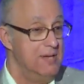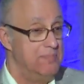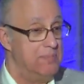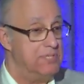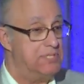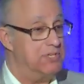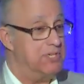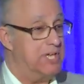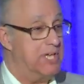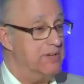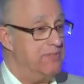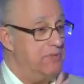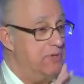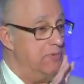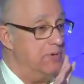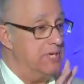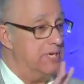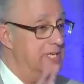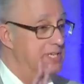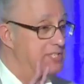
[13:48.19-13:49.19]
But to give
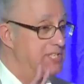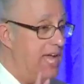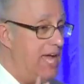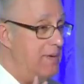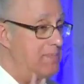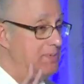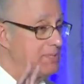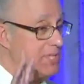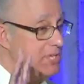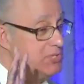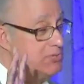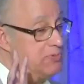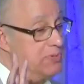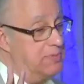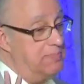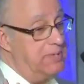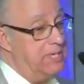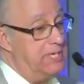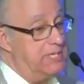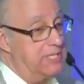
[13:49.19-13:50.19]
you an example that you will
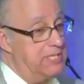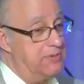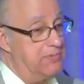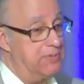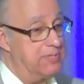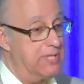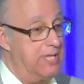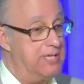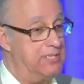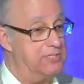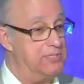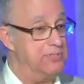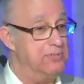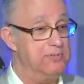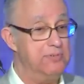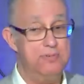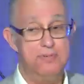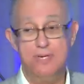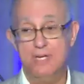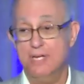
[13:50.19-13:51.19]
immediately relate
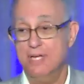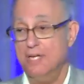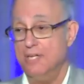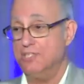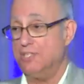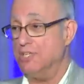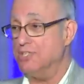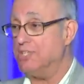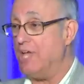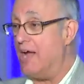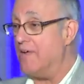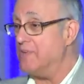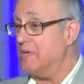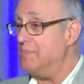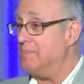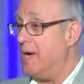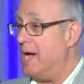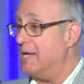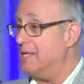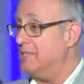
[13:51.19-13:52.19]
to, since
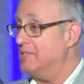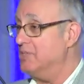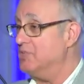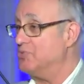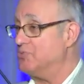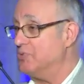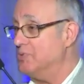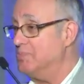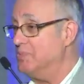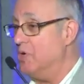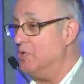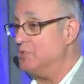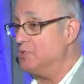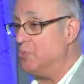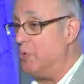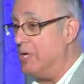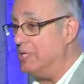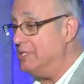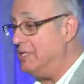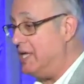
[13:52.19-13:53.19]
everybody in this room knows
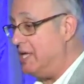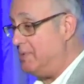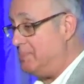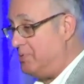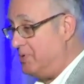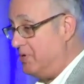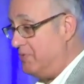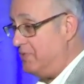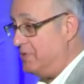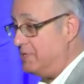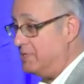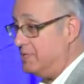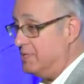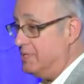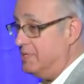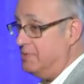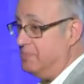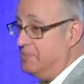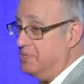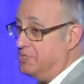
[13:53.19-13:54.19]
one date
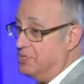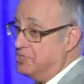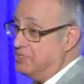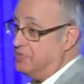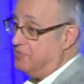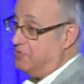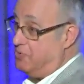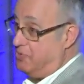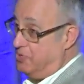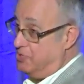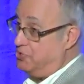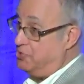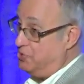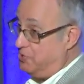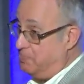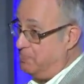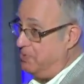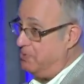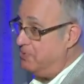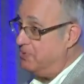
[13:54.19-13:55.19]
perfectly, which is, of course, your
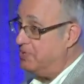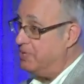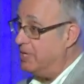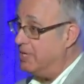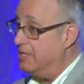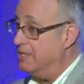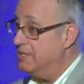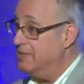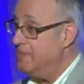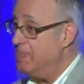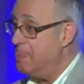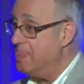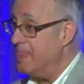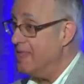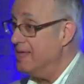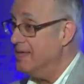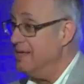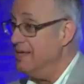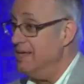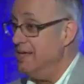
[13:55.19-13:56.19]
birthday,
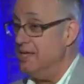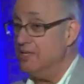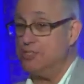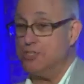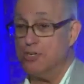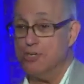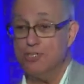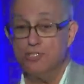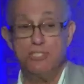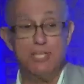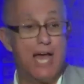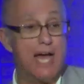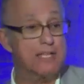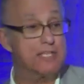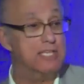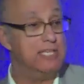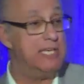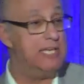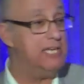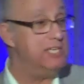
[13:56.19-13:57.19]
it turns out
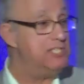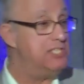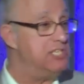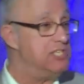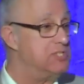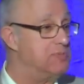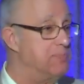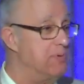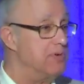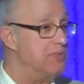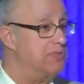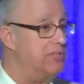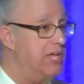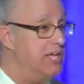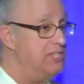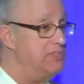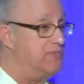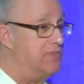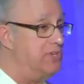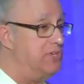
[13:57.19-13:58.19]
the easiest
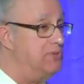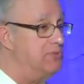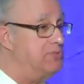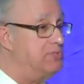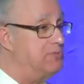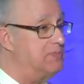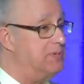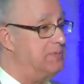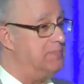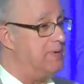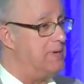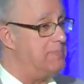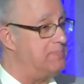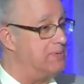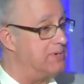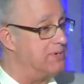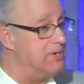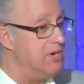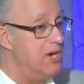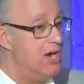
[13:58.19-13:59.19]
birthdays for you to
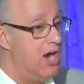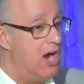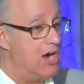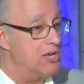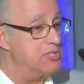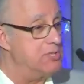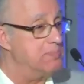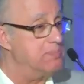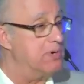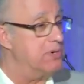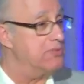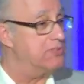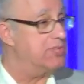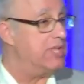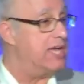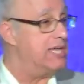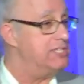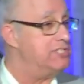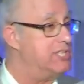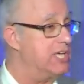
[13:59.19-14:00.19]
remember are the
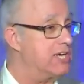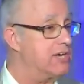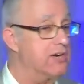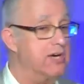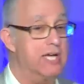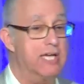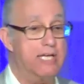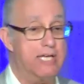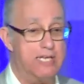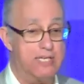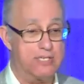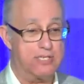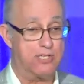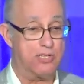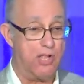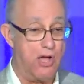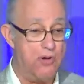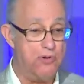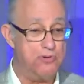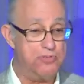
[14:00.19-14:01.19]
birthdays that are eh,
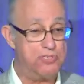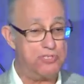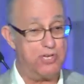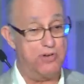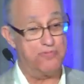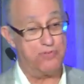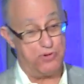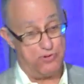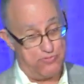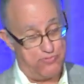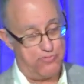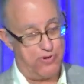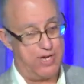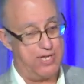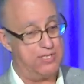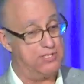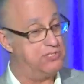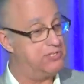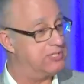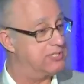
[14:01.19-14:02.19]
close of your
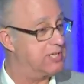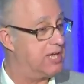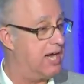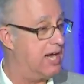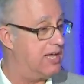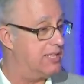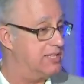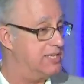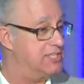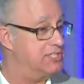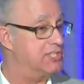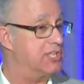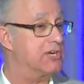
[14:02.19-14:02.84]
friends and colleagues